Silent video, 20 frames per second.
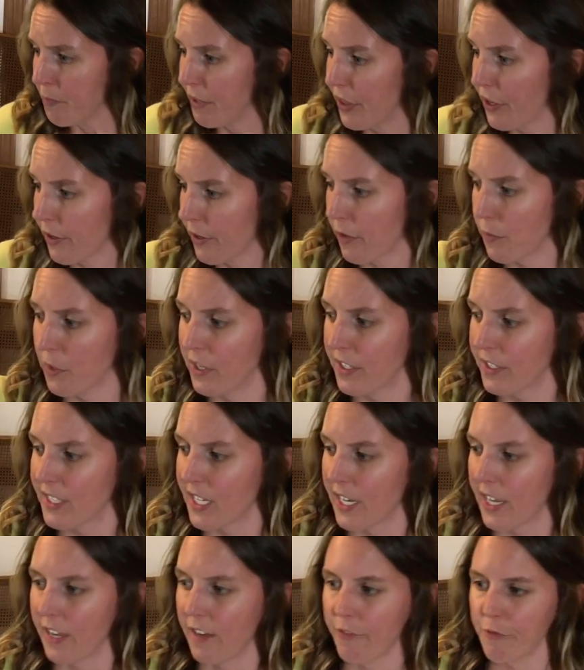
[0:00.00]
But there are ones
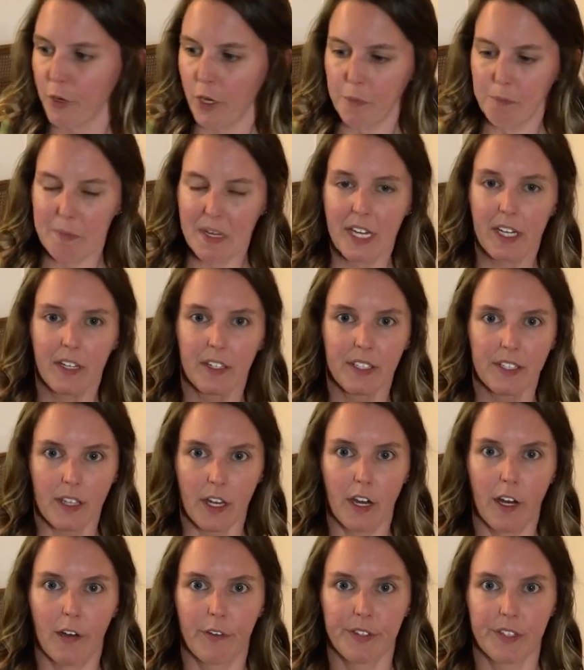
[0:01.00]
that have a mix
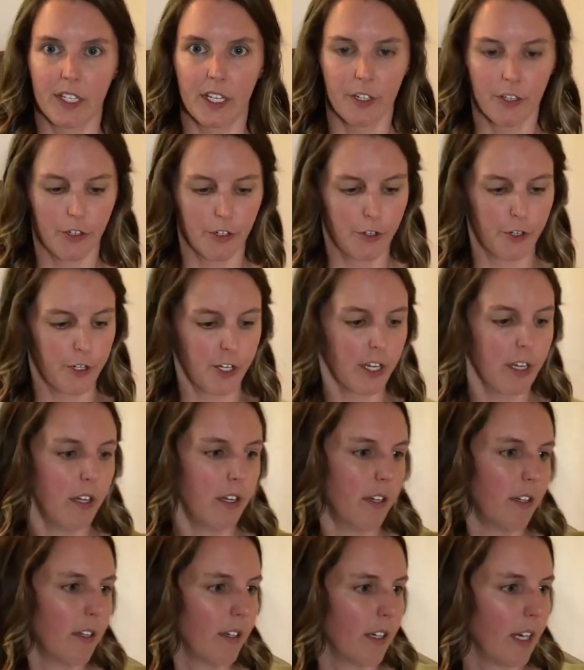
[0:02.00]
of centered,
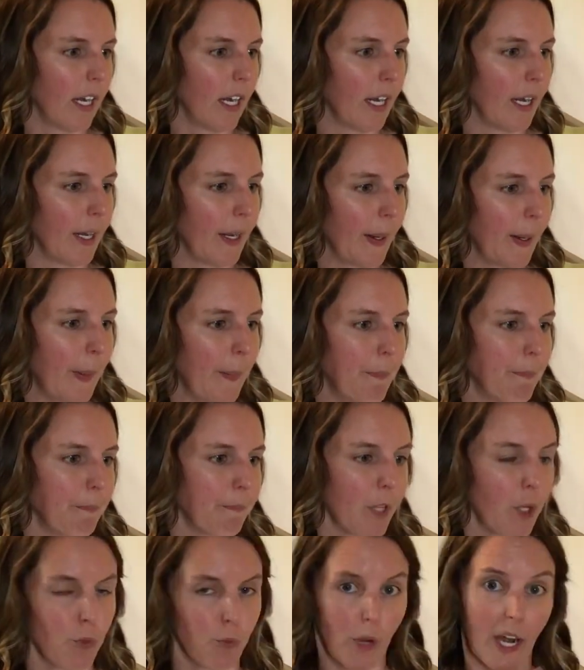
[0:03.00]

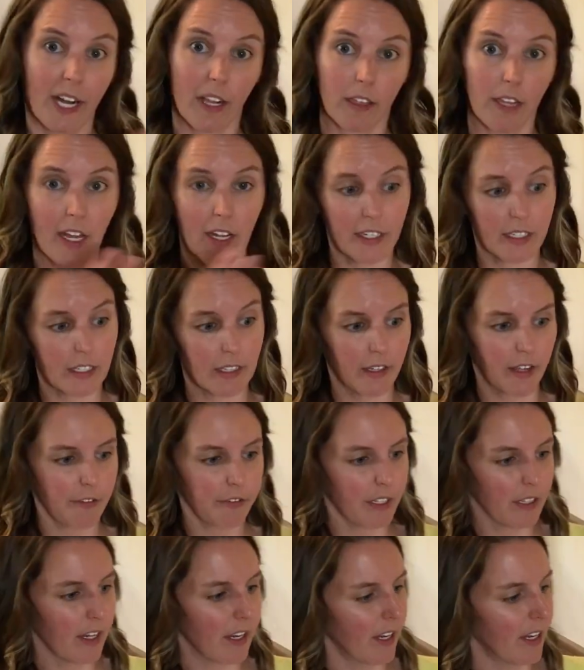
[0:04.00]
right aligned,
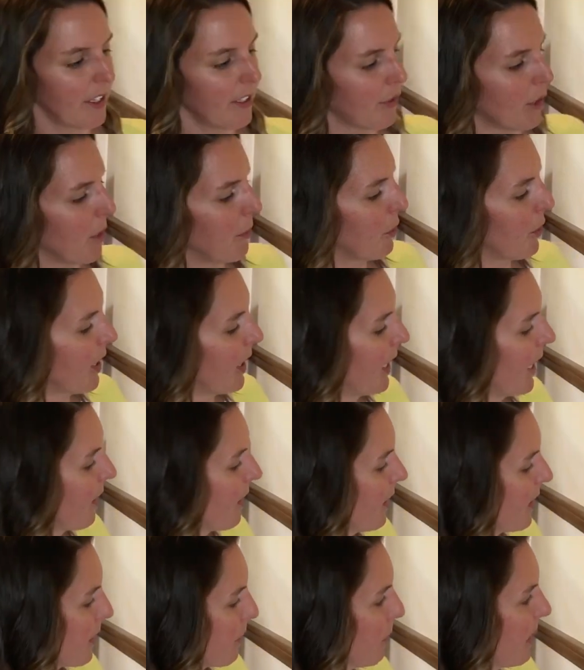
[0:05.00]
left aligned. So I'm looking at
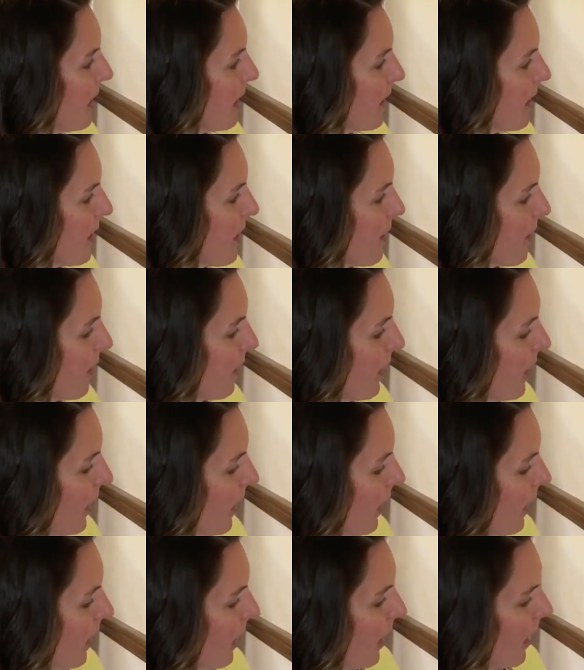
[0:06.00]
this mix here
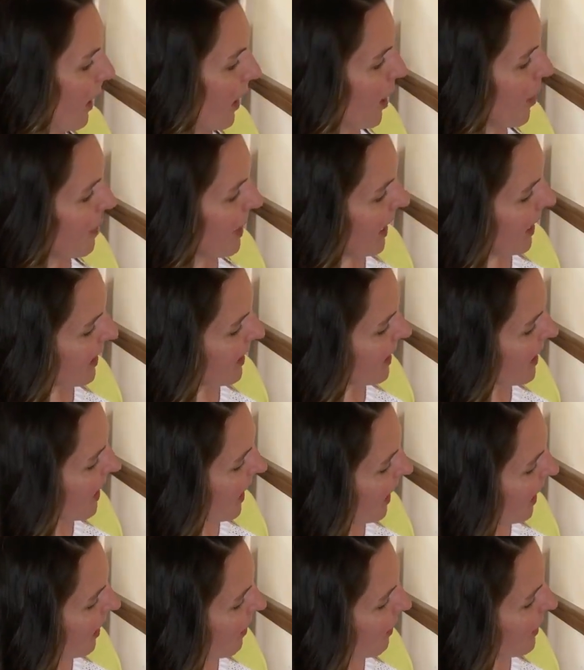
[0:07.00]
And I see
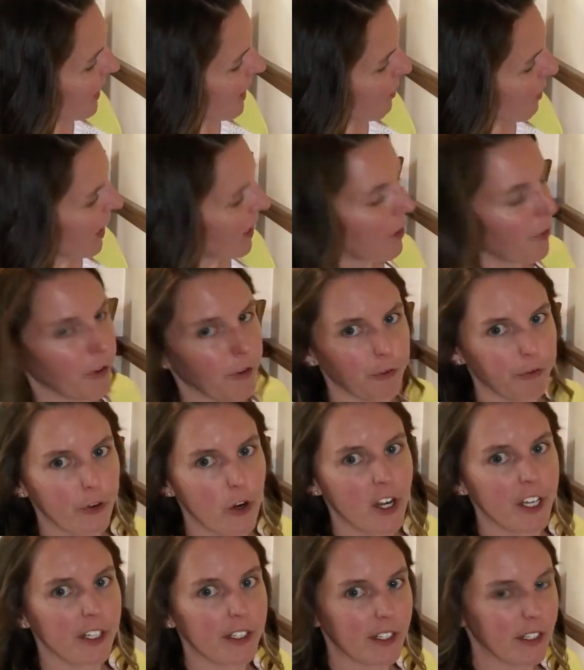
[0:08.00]
kind of everything right on the
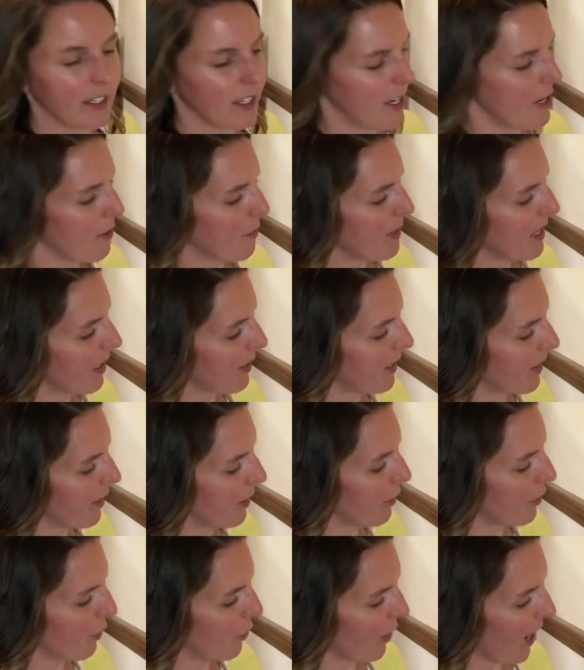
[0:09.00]
front here because of the
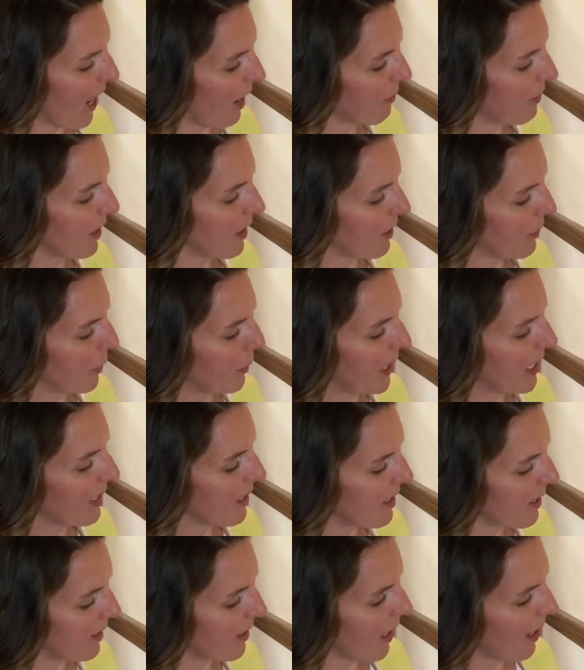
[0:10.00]
graphic, the way
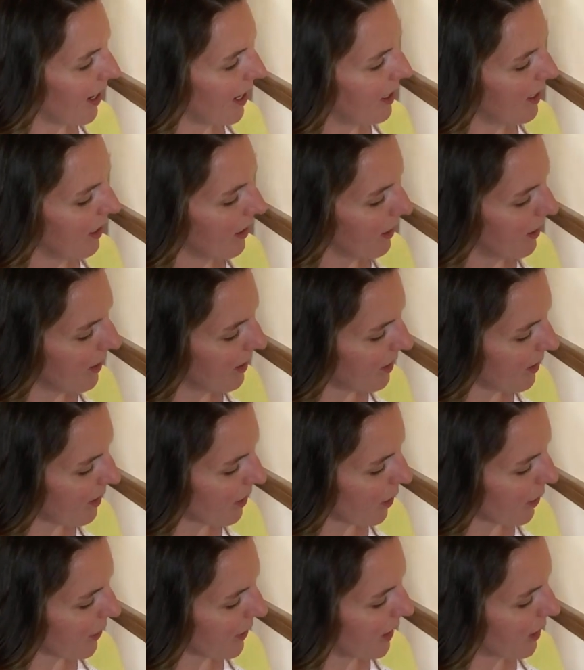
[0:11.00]
it's designed. This is
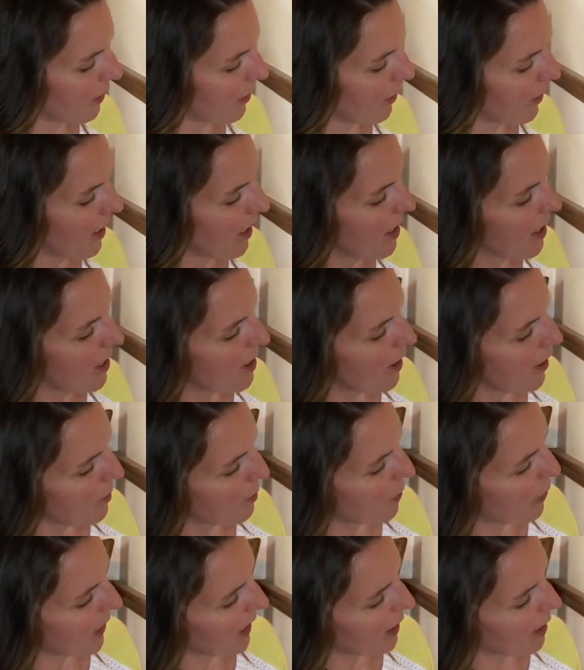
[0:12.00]
all centered.
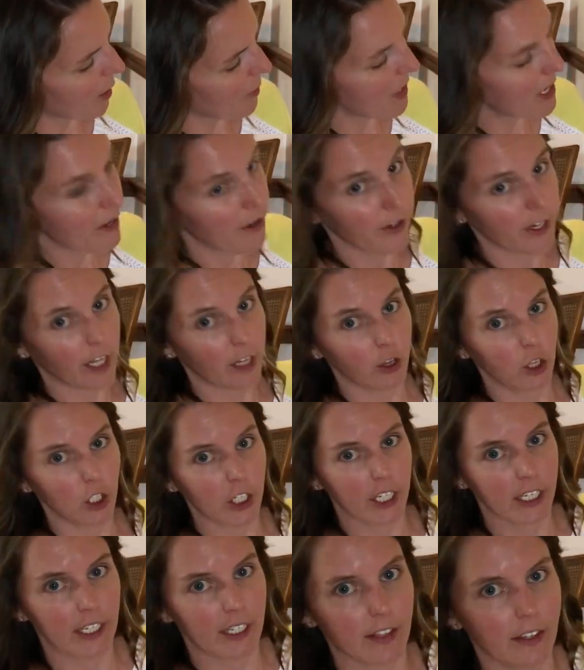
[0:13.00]
But when I come here and I
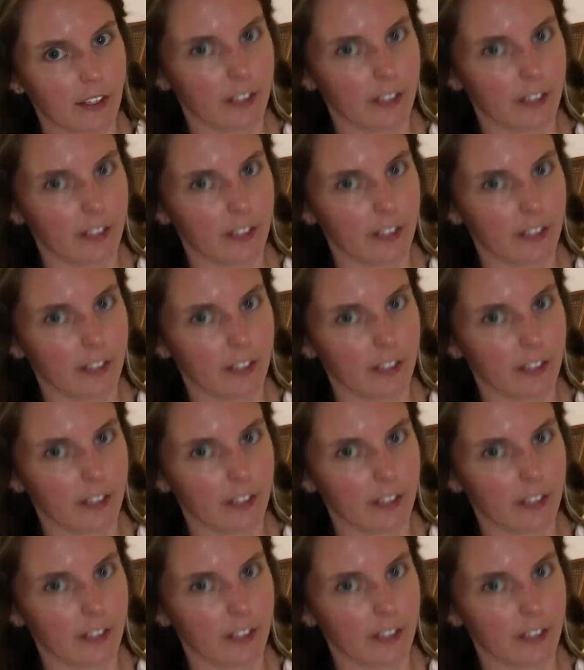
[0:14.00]
look at